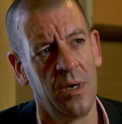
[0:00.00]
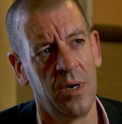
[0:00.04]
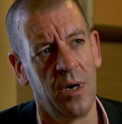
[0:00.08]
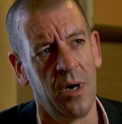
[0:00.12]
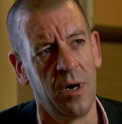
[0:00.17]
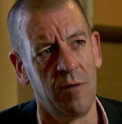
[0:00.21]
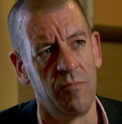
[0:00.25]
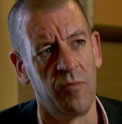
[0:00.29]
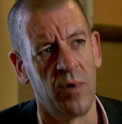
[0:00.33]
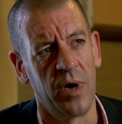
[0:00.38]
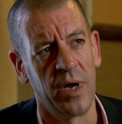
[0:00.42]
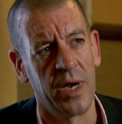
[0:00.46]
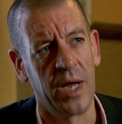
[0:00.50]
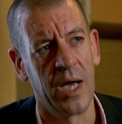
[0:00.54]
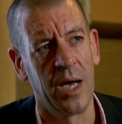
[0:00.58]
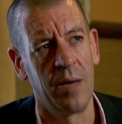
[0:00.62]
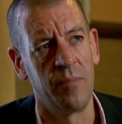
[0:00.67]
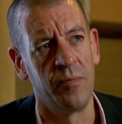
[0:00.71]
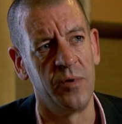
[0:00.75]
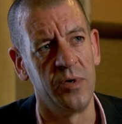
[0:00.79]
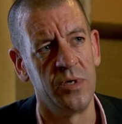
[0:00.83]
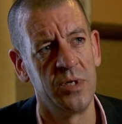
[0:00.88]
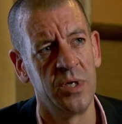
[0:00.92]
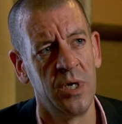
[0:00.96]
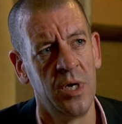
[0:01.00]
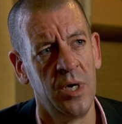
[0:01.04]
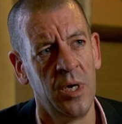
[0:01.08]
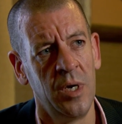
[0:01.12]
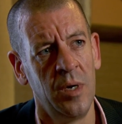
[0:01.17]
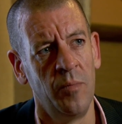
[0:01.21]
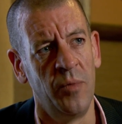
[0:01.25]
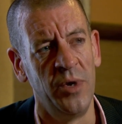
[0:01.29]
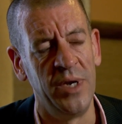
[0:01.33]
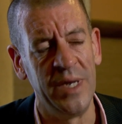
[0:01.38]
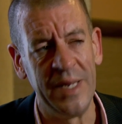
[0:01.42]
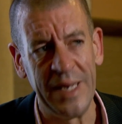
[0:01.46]
of what happened,
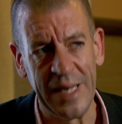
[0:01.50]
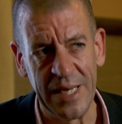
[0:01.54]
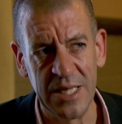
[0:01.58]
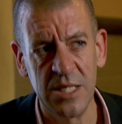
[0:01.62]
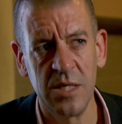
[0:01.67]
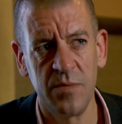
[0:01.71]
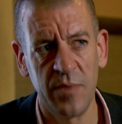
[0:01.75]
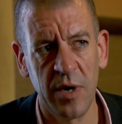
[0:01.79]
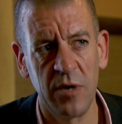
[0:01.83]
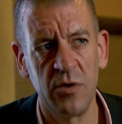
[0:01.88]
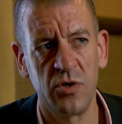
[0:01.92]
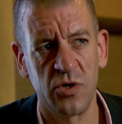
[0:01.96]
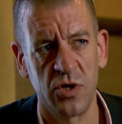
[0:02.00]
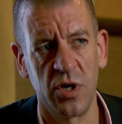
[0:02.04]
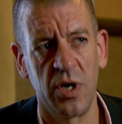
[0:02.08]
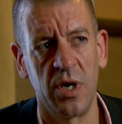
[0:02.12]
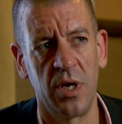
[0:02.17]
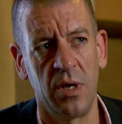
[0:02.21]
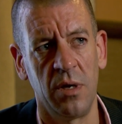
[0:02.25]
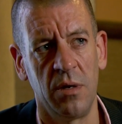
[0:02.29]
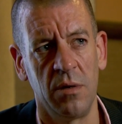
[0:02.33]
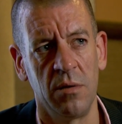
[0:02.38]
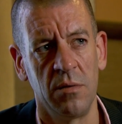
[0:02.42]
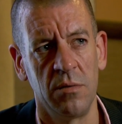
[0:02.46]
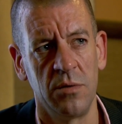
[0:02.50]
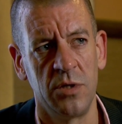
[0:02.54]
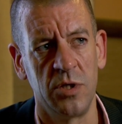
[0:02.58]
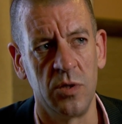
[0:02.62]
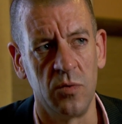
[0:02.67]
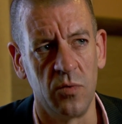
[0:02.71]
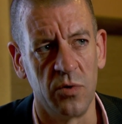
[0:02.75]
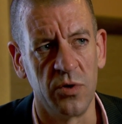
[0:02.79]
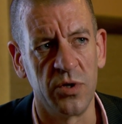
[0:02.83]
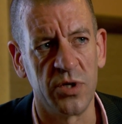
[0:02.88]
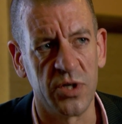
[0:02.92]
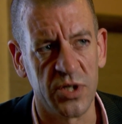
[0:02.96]
but it is about trying
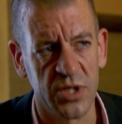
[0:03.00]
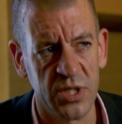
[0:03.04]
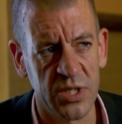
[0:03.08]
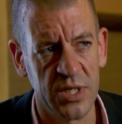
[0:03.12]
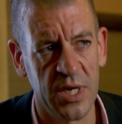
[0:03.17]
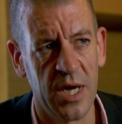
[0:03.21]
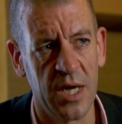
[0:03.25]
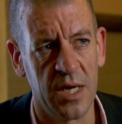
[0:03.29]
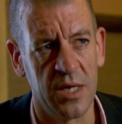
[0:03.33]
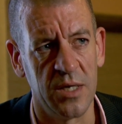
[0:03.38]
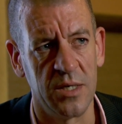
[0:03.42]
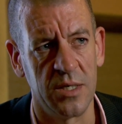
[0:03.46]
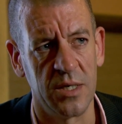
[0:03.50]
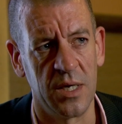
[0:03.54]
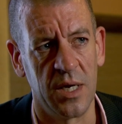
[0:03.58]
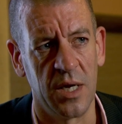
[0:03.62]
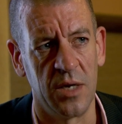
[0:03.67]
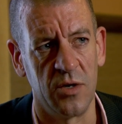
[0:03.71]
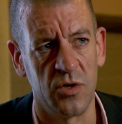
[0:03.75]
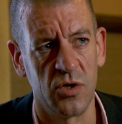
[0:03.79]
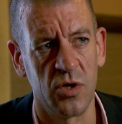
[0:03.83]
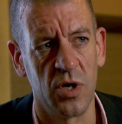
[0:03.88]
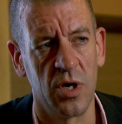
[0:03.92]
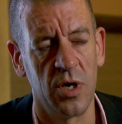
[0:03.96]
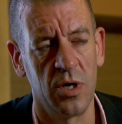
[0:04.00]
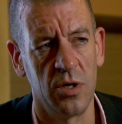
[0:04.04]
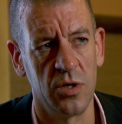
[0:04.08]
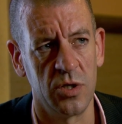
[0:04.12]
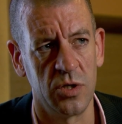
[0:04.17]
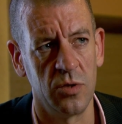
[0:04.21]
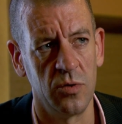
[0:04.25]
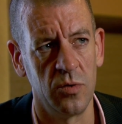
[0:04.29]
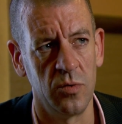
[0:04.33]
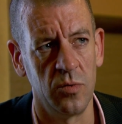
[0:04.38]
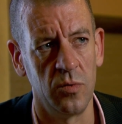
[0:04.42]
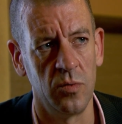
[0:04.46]
to understand and trying
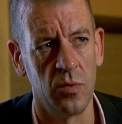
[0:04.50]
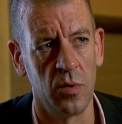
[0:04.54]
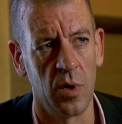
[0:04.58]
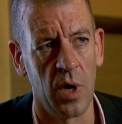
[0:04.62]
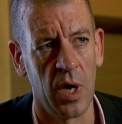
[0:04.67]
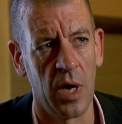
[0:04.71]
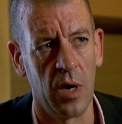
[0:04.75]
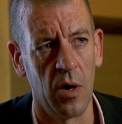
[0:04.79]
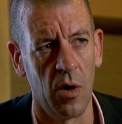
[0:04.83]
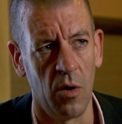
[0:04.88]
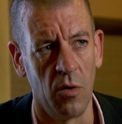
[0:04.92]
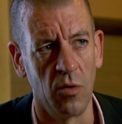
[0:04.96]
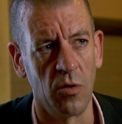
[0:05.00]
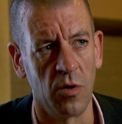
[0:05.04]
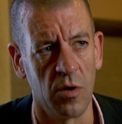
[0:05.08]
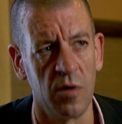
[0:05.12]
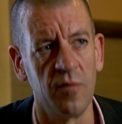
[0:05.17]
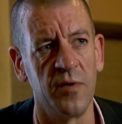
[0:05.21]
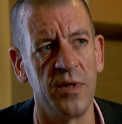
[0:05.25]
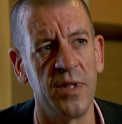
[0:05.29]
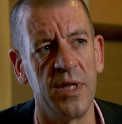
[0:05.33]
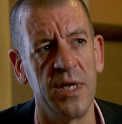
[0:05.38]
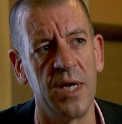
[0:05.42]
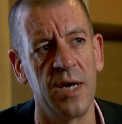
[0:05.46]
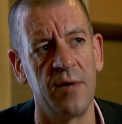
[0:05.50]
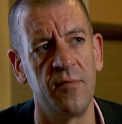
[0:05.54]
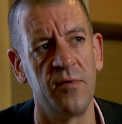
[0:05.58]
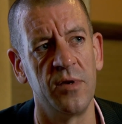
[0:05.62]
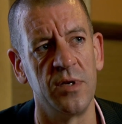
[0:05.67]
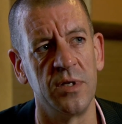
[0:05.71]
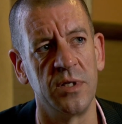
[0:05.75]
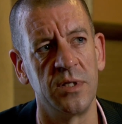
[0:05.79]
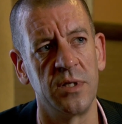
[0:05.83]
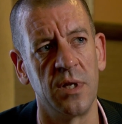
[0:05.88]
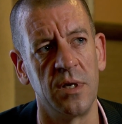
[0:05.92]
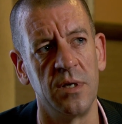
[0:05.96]
to uncover the
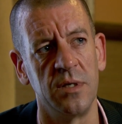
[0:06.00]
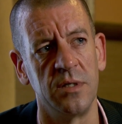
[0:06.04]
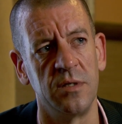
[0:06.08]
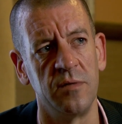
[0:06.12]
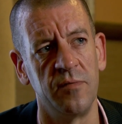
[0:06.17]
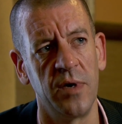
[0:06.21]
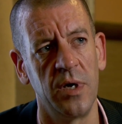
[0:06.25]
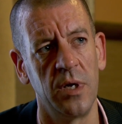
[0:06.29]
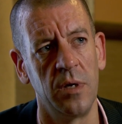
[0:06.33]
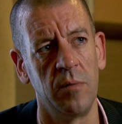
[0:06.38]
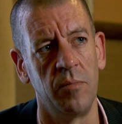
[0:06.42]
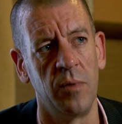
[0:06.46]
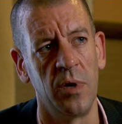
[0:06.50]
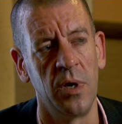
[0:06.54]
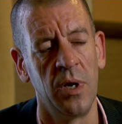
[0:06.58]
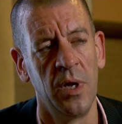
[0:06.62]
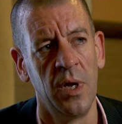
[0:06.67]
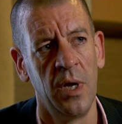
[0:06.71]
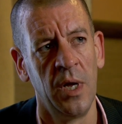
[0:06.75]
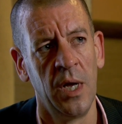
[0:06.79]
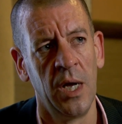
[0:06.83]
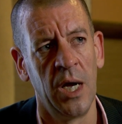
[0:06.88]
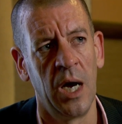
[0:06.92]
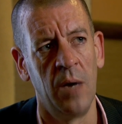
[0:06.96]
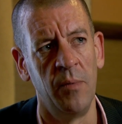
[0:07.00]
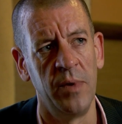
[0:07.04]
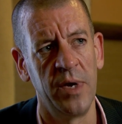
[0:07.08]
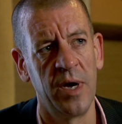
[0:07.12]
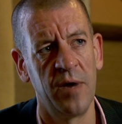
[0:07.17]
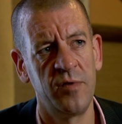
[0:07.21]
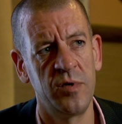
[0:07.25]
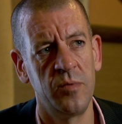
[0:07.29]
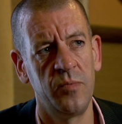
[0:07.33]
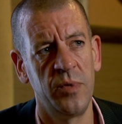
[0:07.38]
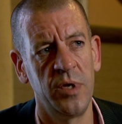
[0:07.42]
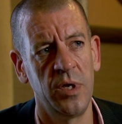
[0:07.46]
evidence that is available. And we
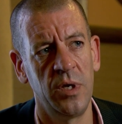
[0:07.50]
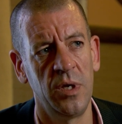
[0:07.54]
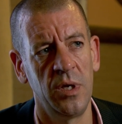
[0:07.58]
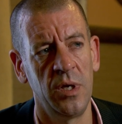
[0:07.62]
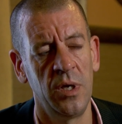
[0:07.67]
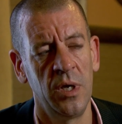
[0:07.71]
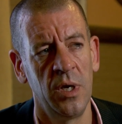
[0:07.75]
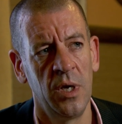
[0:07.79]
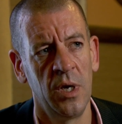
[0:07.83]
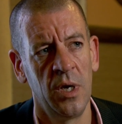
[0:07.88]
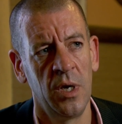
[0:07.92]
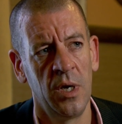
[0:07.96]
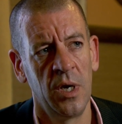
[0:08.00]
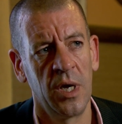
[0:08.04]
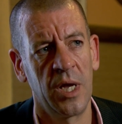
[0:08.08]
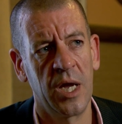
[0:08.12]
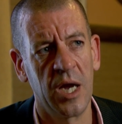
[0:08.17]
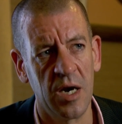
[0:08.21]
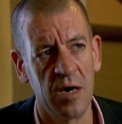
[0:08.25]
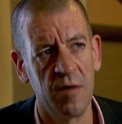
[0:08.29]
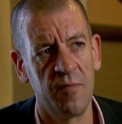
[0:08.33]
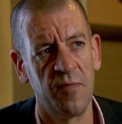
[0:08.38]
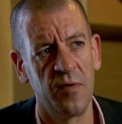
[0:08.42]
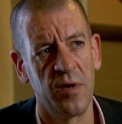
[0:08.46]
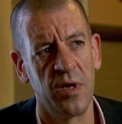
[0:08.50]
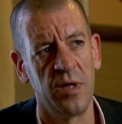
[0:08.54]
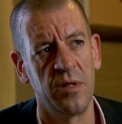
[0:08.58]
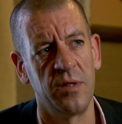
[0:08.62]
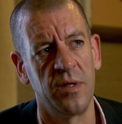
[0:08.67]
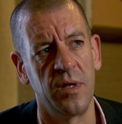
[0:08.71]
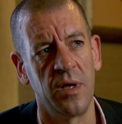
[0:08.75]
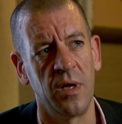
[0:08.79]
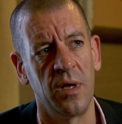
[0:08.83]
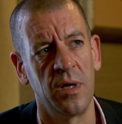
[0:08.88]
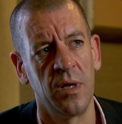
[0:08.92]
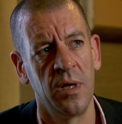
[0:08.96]
have to be careful, I
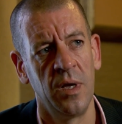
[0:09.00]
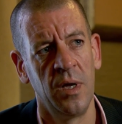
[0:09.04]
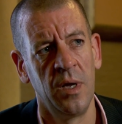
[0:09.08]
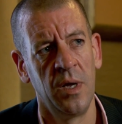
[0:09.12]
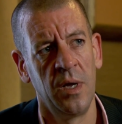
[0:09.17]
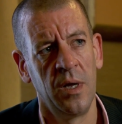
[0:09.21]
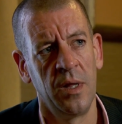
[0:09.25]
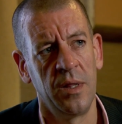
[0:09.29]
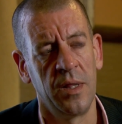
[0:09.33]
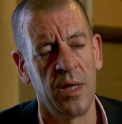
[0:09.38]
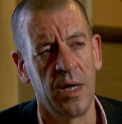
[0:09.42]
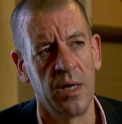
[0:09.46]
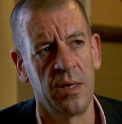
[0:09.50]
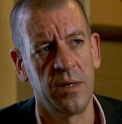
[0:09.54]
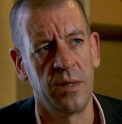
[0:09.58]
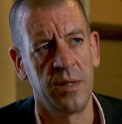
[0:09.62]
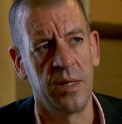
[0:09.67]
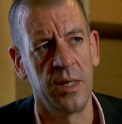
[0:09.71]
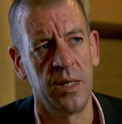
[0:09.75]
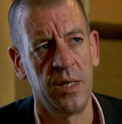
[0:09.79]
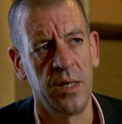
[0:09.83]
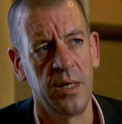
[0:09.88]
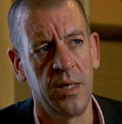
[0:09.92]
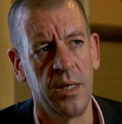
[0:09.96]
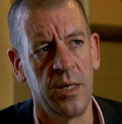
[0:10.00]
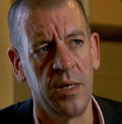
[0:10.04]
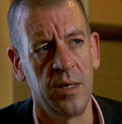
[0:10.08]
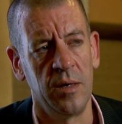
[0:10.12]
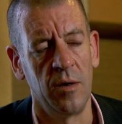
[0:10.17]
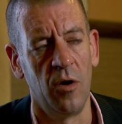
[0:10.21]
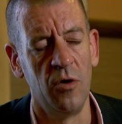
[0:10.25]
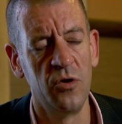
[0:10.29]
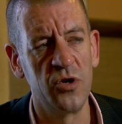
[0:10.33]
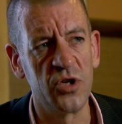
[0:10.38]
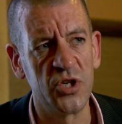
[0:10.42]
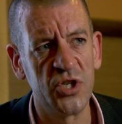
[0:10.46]
think, that the
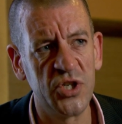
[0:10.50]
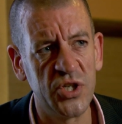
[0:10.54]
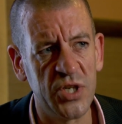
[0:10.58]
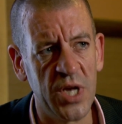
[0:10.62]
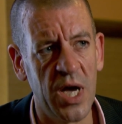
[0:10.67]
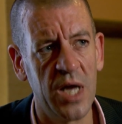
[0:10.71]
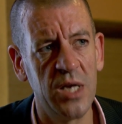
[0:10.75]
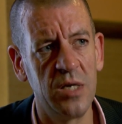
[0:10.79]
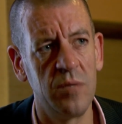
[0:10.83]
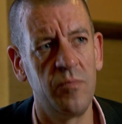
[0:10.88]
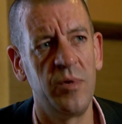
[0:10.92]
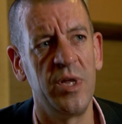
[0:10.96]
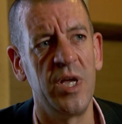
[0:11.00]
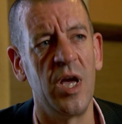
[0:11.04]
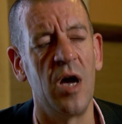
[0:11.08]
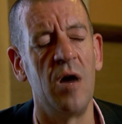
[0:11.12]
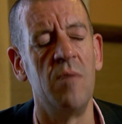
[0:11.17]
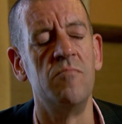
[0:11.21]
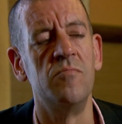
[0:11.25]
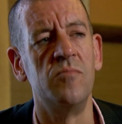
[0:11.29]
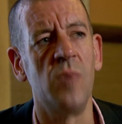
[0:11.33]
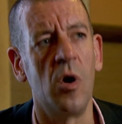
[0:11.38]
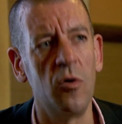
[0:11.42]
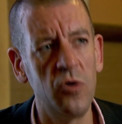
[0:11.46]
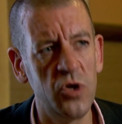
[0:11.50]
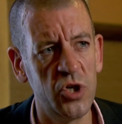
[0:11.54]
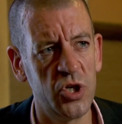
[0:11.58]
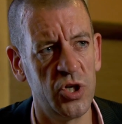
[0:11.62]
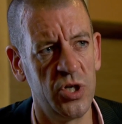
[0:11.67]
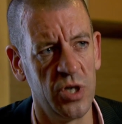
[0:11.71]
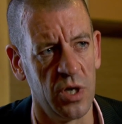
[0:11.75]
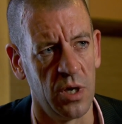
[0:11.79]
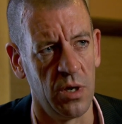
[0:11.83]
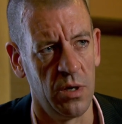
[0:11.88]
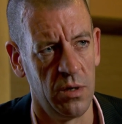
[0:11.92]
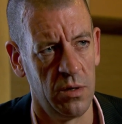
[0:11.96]
understandably
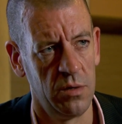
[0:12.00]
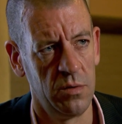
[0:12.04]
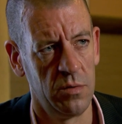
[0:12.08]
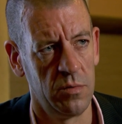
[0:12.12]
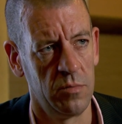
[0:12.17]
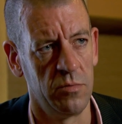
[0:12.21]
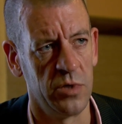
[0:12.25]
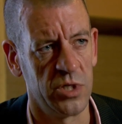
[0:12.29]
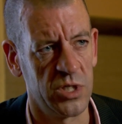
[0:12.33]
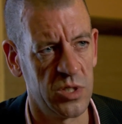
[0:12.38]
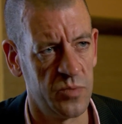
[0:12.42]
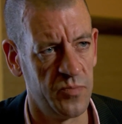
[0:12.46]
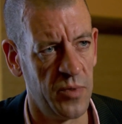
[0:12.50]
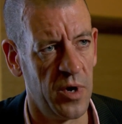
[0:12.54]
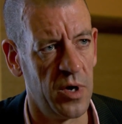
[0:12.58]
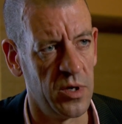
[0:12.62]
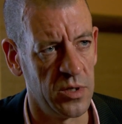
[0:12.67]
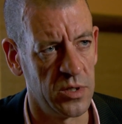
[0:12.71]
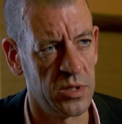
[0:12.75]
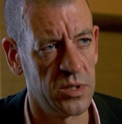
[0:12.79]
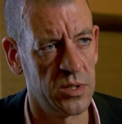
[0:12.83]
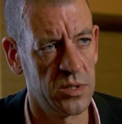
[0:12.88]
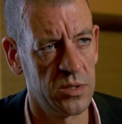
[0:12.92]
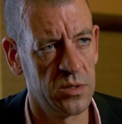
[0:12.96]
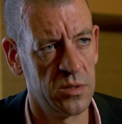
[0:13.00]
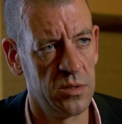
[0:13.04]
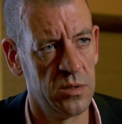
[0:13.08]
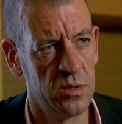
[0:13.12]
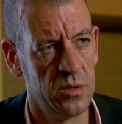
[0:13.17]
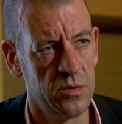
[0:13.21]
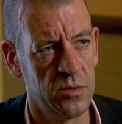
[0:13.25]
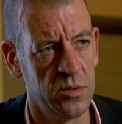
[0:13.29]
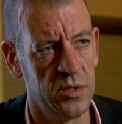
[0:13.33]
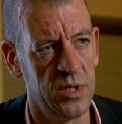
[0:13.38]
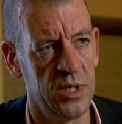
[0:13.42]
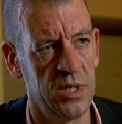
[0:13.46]
emotional response
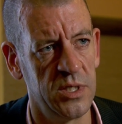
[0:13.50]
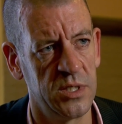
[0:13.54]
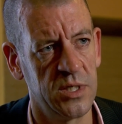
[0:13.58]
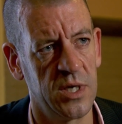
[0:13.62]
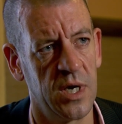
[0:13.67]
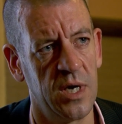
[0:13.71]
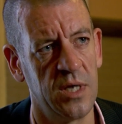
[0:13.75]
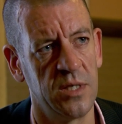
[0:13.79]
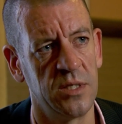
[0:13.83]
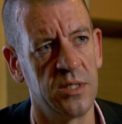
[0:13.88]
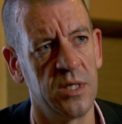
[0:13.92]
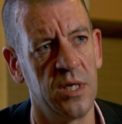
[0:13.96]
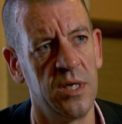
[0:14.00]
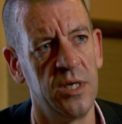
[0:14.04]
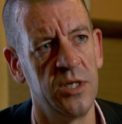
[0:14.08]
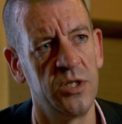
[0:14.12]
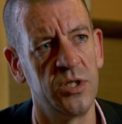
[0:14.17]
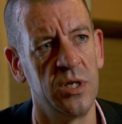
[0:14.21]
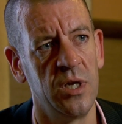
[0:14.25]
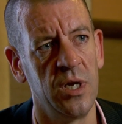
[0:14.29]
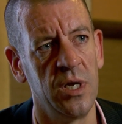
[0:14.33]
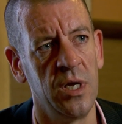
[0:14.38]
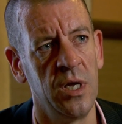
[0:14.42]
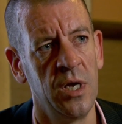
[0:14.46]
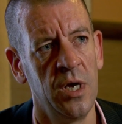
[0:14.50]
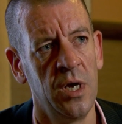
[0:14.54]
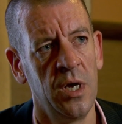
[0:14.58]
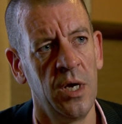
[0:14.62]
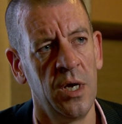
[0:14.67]
to these scans initially